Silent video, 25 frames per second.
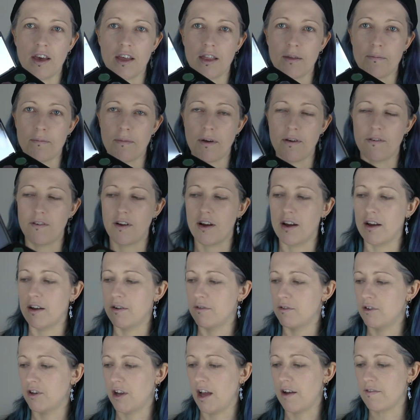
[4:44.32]
mirror,
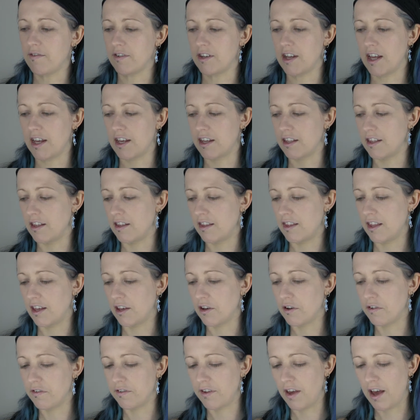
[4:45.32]
which I haven't taken the
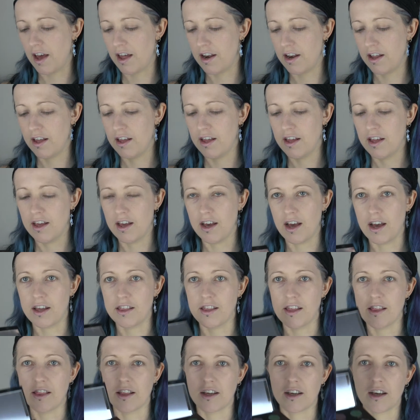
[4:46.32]
thing off yet, and
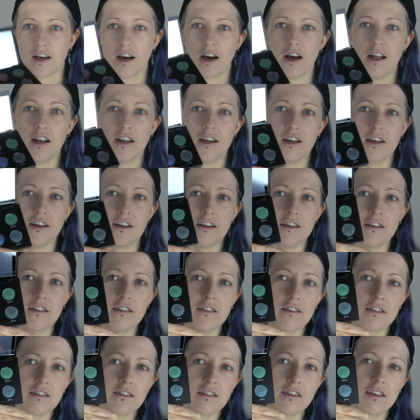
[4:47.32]
then the
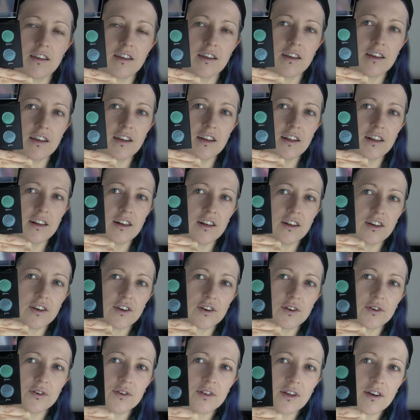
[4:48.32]
colours. Look
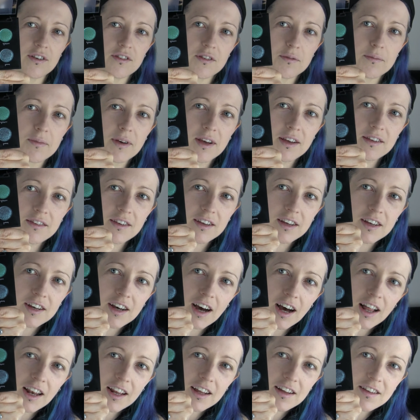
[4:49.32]
at all those amazing
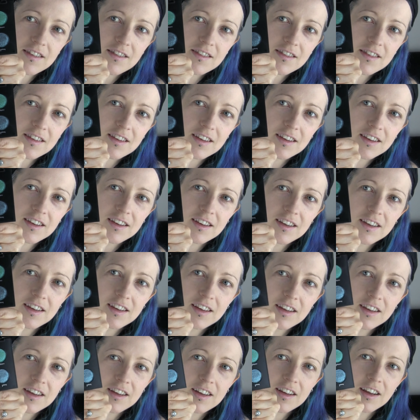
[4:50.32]
colours.
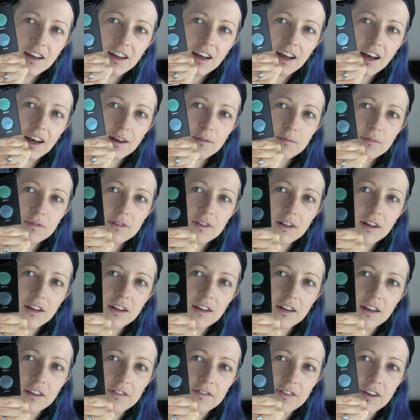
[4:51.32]

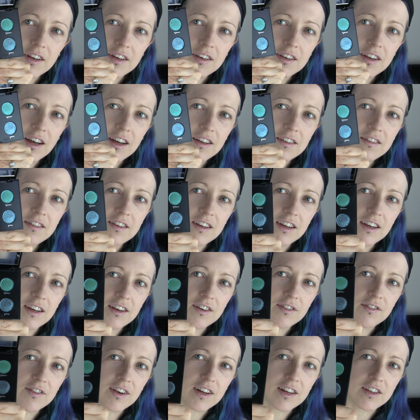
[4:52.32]
Absolutely
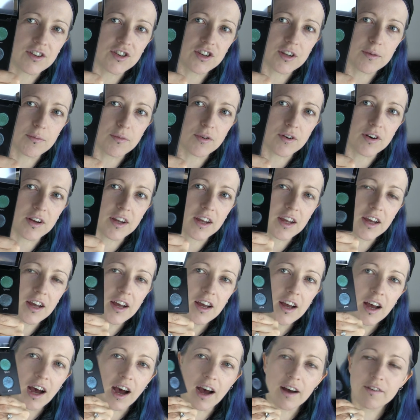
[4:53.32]
fantastic, really shimmery.
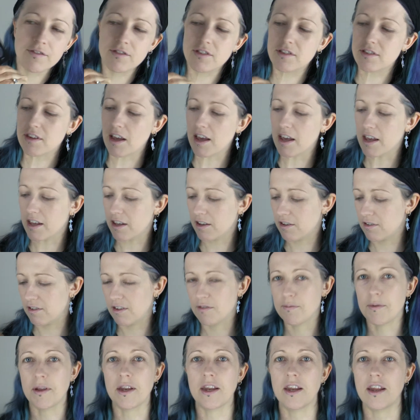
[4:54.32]
I have to say, because
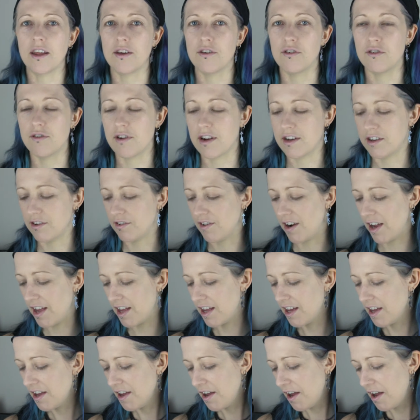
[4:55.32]
I've been in here already, right,